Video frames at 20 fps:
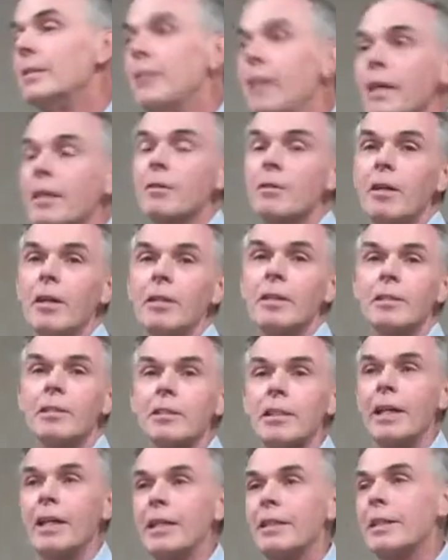Dick would
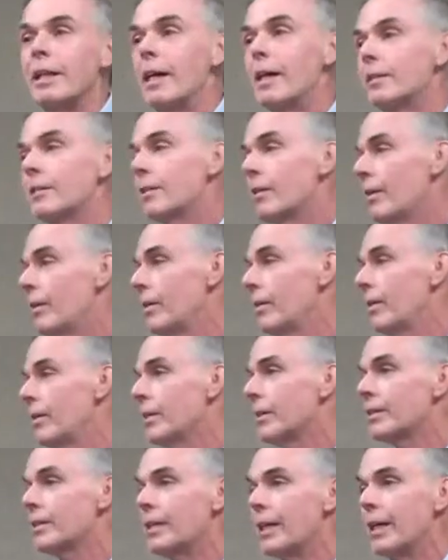understand that, Terrell would
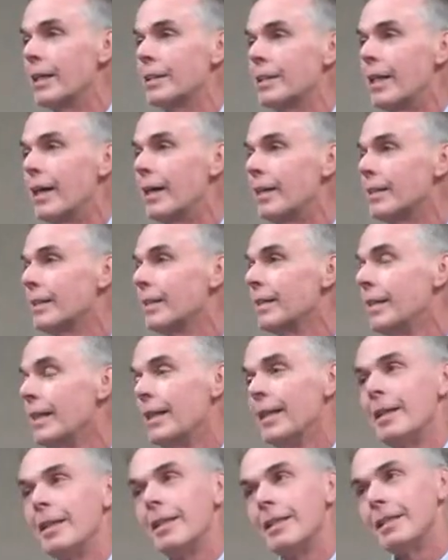understand that.
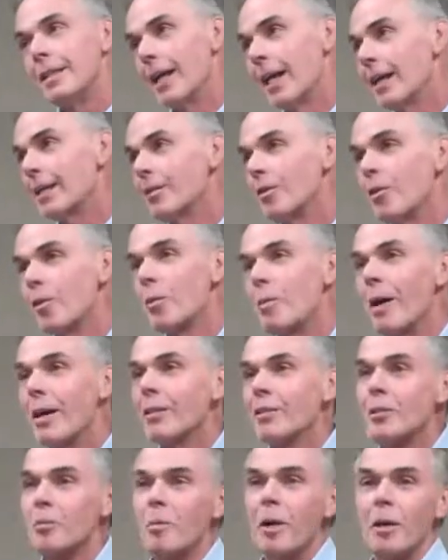And I can go
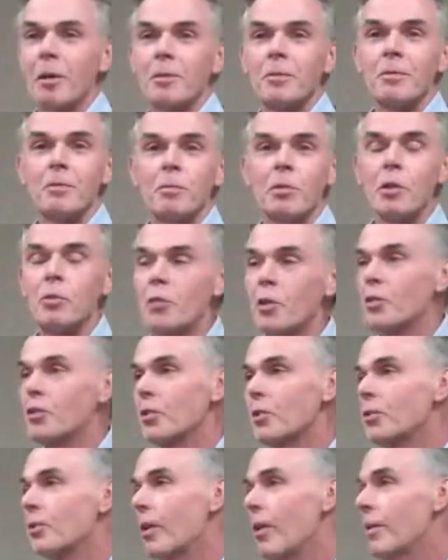back to my
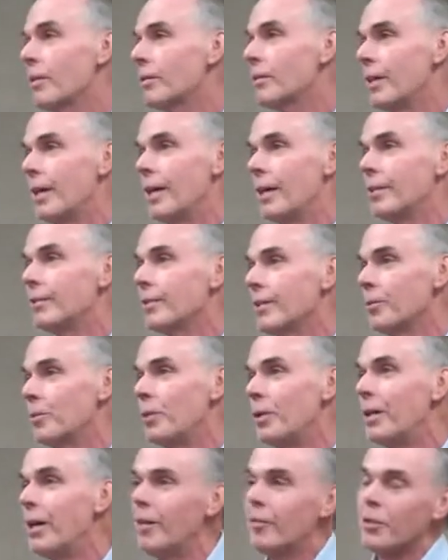musician talk days, and
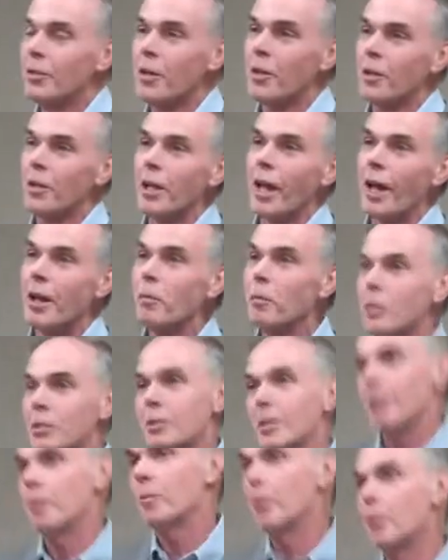we have another
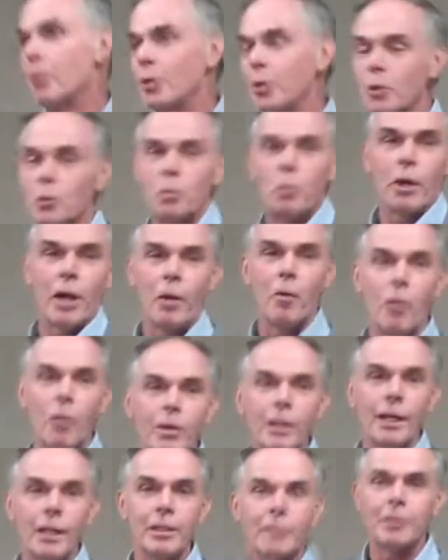language that we use, but I
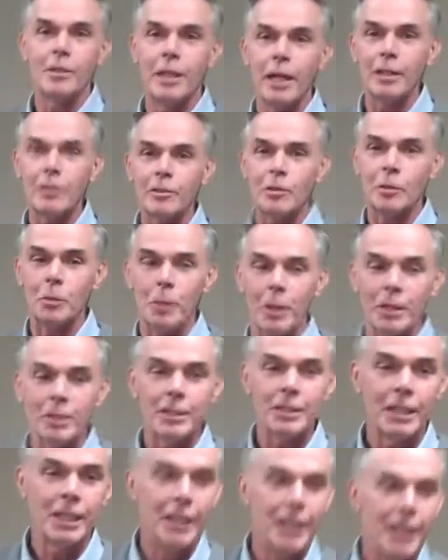won't get into that too much.